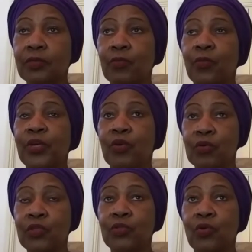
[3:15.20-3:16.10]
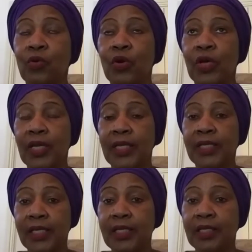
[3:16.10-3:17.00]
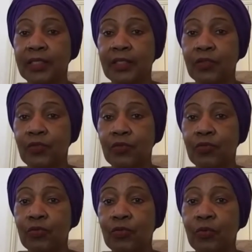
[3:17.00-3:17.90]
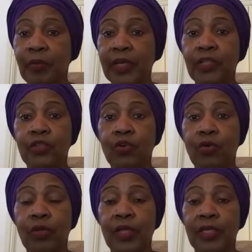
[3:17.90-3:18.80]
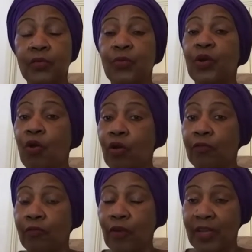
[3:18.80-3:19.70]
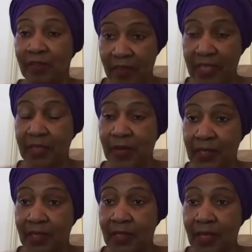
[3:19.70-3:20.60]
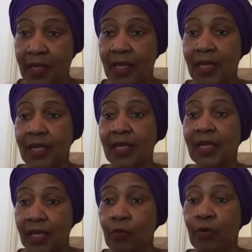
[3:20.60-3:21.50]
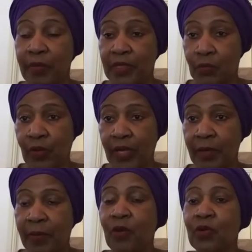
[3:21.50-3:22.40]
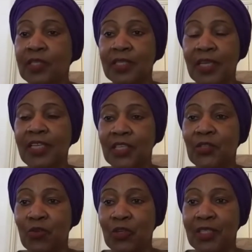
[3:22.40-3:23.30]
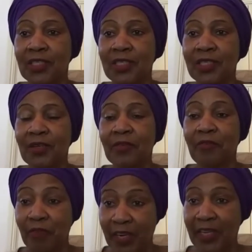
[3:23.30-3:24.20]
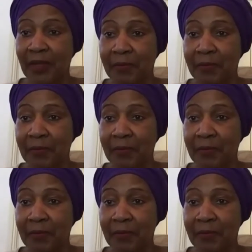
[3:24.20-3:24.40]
we also needed to make sure that we call for investments in women's work because it is not free.